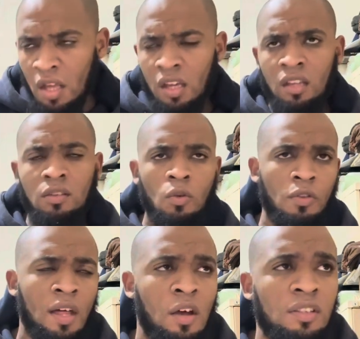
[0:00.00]
In
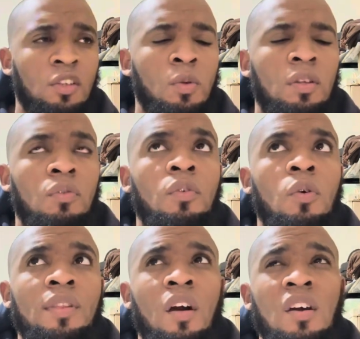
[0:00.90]

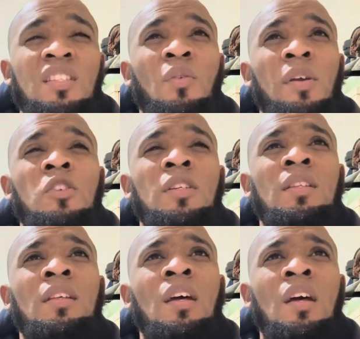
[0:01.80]
2024, they asked the
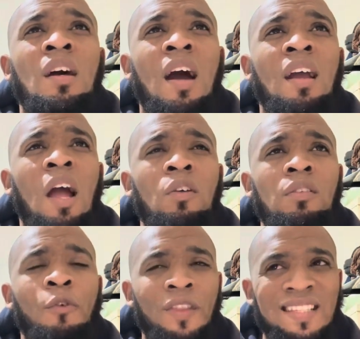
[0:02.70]
question, account
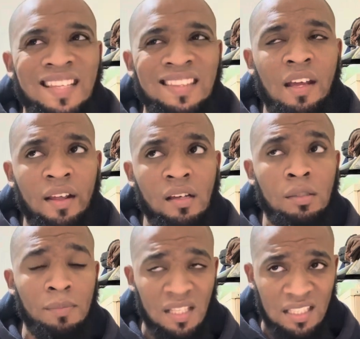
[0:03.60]
for the
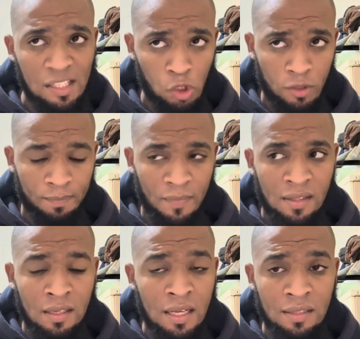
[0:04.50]
satirical message,
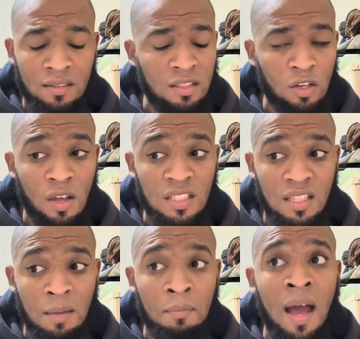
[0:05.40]
and learners lost
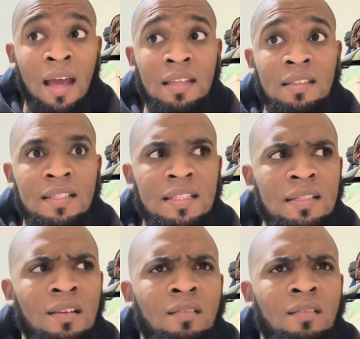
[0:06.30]
their minds.